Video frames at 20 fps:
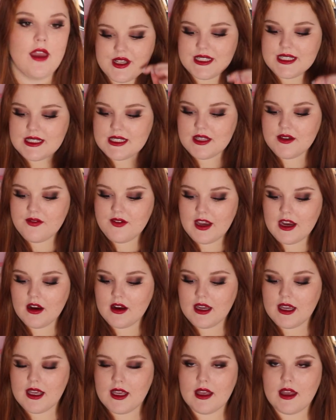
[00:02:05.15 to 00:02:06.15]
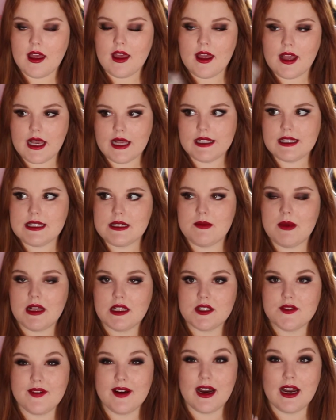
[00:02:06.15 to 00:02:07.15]
This is it
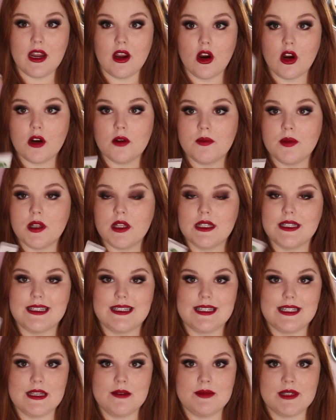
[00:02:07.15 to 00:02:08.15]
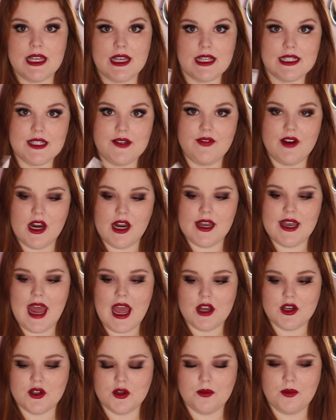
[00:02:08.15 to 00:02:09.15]
smells very herbal. It seems like it's a very
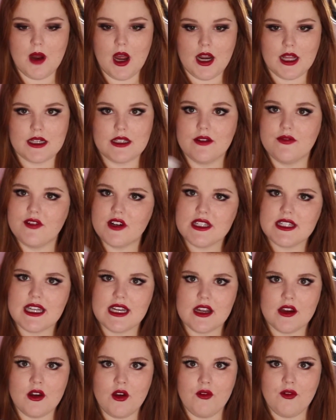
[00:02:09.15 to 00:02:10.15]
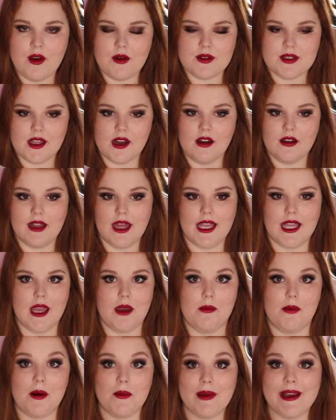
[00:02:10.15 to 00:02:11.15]
natural product. At first I didn't know if I was gonna like
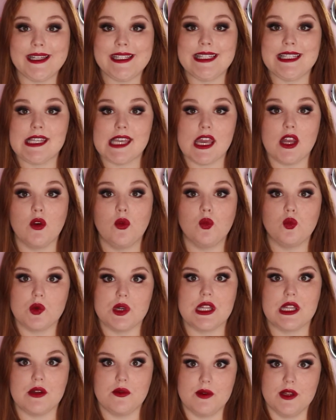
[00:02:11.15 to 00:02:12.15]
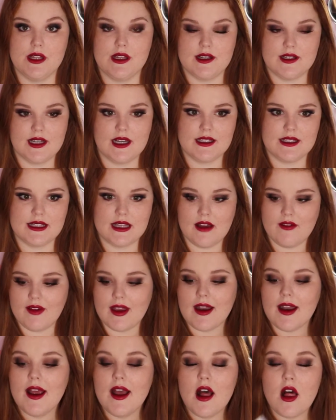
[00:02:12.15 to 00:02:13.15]
it, but my skin really does love it.